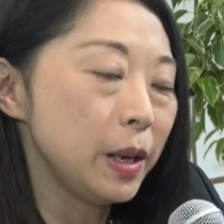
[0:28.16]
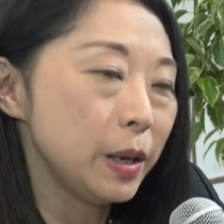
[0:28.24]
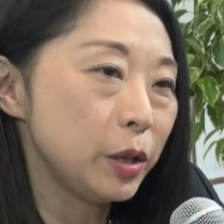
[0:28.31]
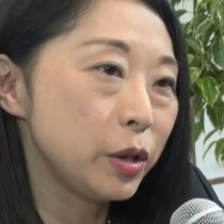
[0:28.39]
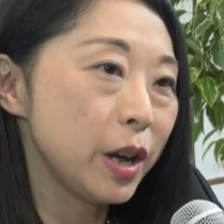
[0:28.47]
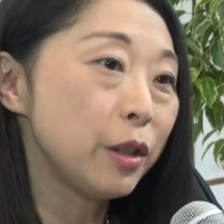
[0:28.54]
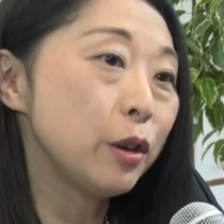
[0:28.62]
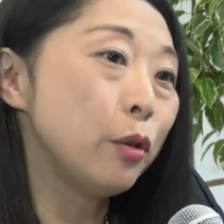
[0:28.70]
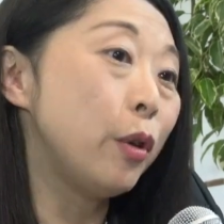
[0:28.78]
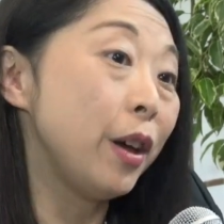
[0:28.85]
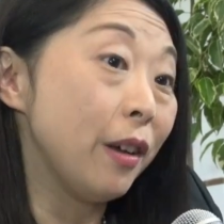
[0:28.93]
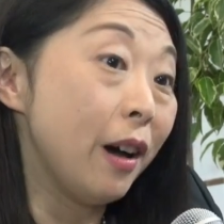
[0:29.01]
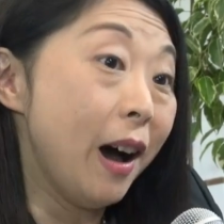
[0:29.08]
together
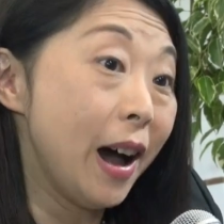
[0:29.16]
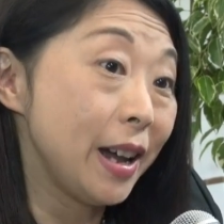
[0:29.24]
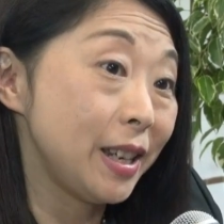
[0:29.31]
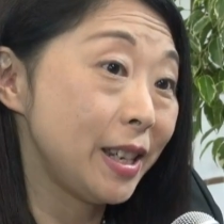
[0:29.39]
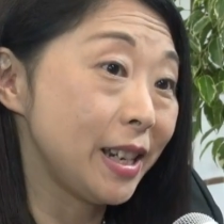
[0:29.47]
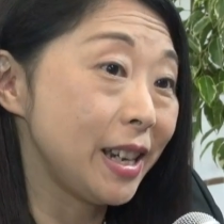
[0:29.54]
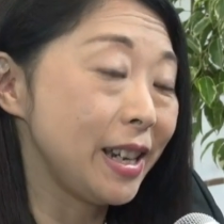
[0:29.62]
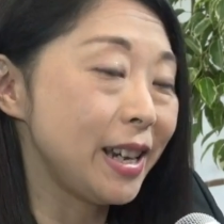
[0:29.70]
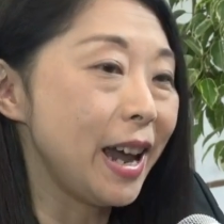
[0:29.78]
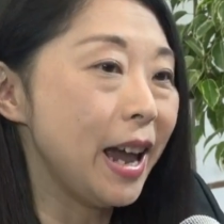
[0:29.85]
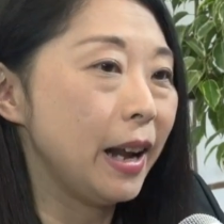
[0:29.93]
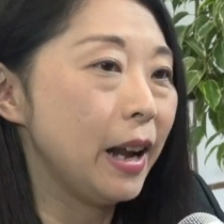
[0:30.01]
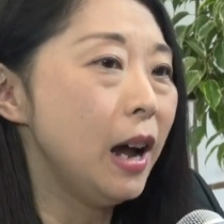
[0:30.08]
with IT
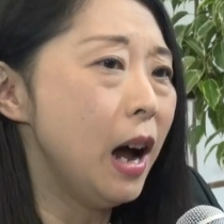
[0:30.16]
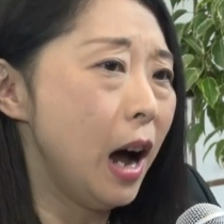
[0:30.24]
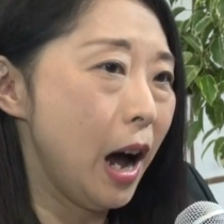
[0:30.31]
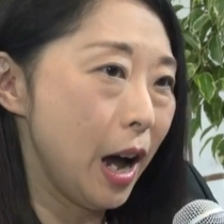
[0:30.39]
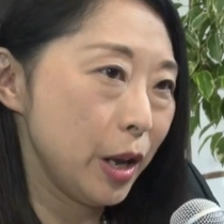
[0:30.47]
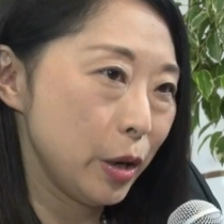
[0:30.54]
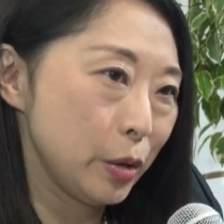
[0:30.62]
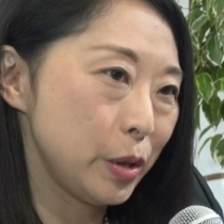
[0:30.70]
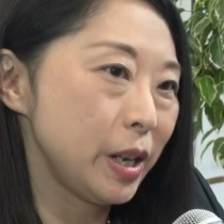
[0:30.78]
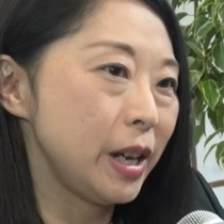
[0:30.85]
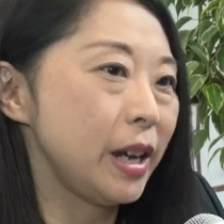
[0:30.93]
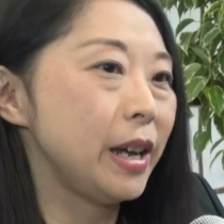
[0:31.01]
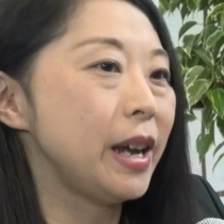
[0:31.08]
and
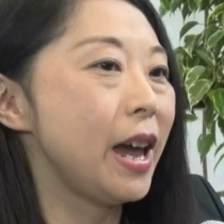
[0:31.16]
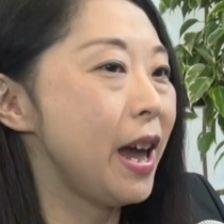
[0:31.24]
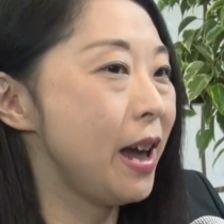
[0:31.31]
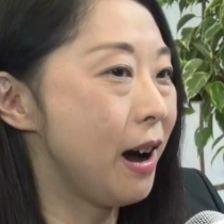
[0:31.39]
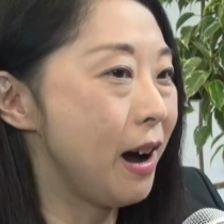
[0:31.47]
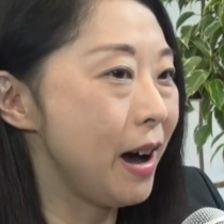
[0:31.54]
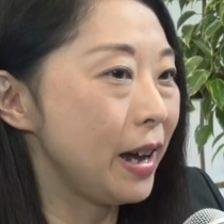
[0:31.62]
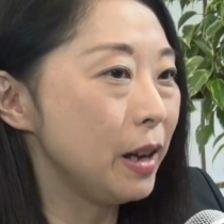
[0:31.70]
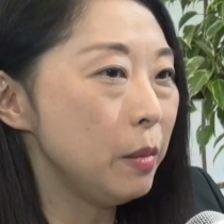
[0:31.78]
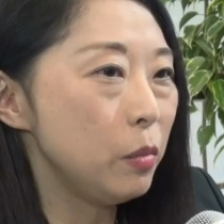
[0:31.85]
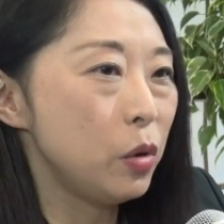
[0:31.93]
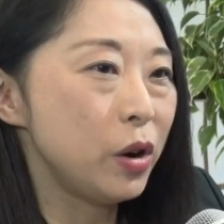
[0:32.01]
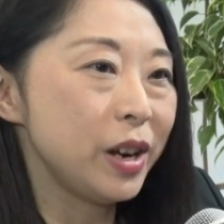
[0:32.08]
IoT, AI,
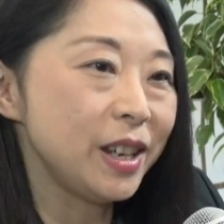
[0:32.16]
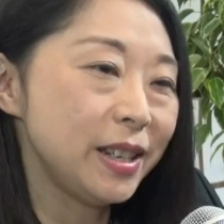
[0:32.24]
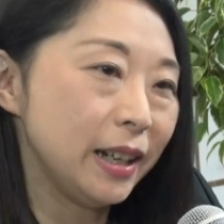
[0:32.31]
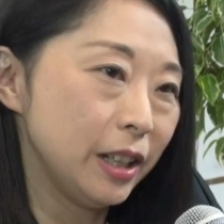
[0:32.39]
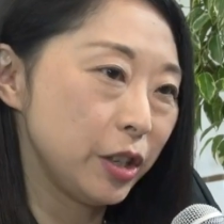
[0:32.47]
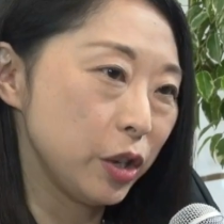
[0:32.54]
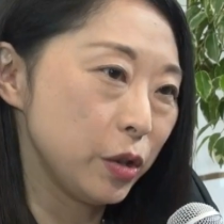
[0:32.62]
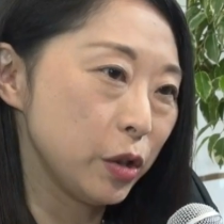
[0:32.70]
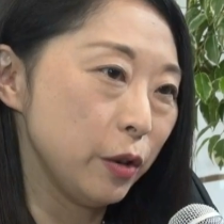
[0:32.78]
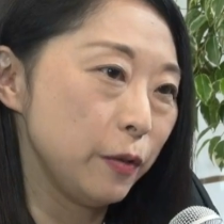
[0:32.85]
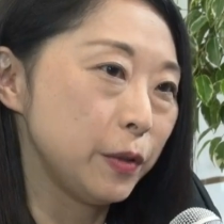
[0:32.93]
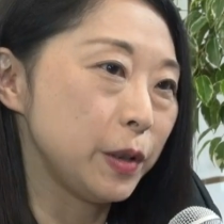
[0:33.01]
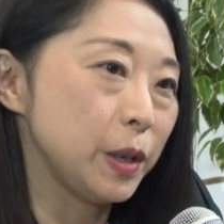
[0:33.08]
more intelligent
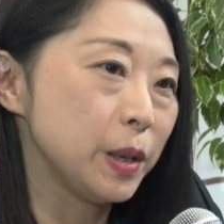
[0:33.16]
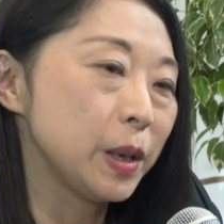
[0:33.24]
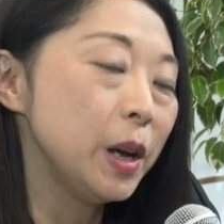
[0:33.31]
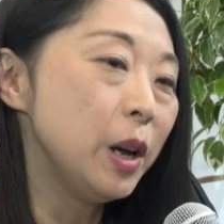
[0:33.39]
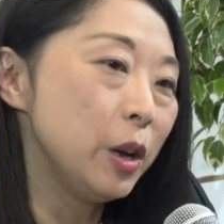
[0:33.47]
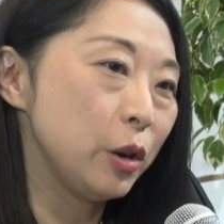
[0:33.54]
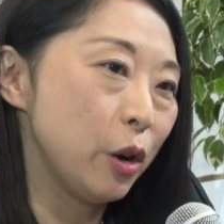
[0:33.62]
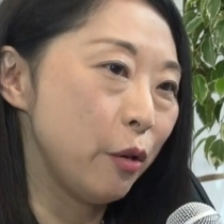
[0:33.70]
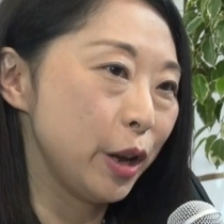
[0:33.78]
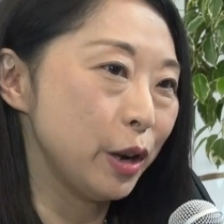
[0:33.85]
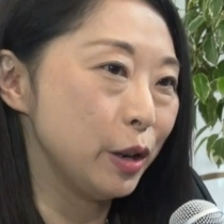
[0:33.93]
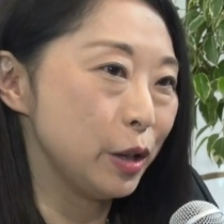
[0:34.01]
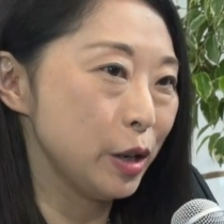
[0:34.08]
services
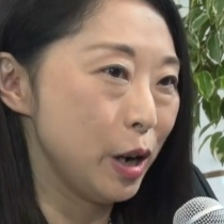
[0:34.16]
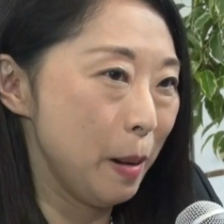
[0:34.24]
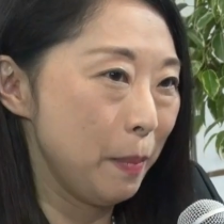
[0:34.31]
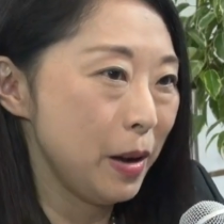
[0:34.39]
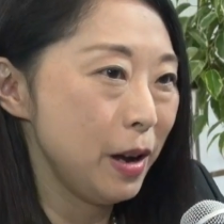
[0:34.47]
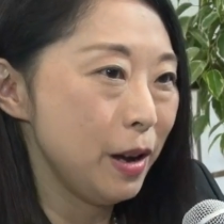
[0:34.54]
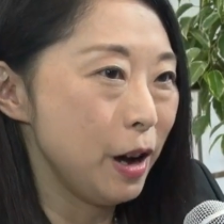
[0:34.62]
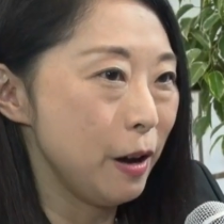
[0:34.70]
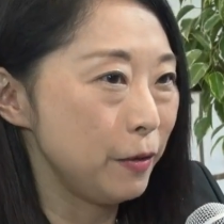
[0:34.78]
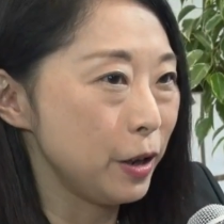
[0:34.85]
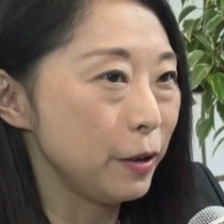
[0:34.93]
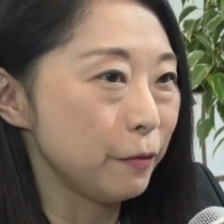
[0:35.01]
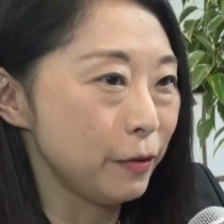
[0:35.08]
going on top of
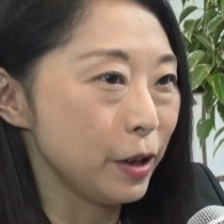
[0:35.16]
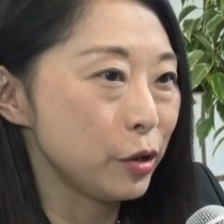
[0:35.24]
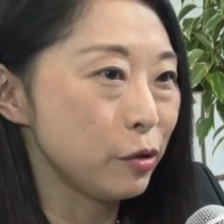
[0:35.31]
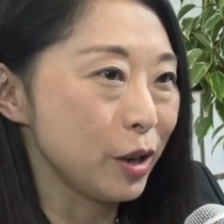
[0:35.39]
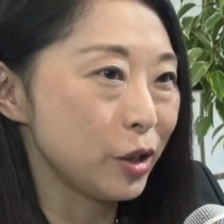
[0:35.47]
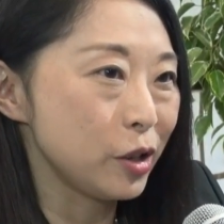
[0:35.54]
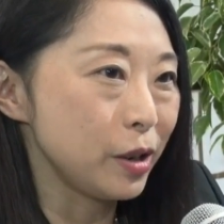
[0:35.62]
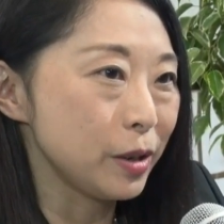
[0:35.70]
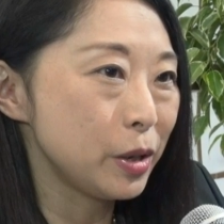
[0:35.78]
the infrastructure.